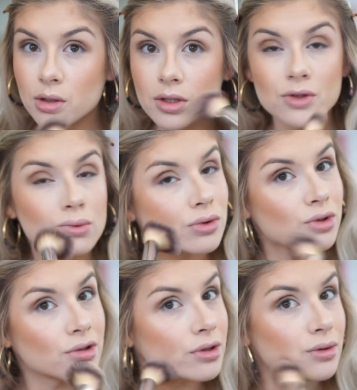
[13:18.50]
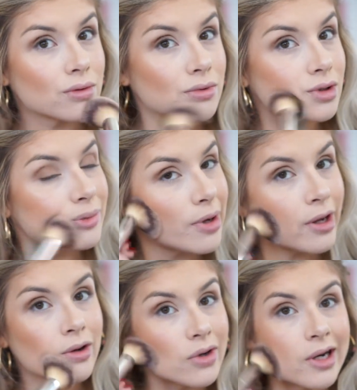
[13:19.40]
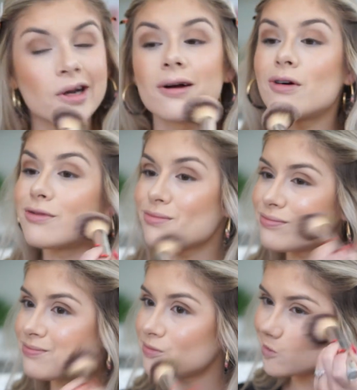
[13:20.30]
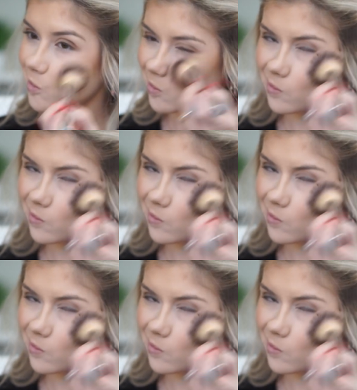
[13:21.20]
is really, really pale right now. So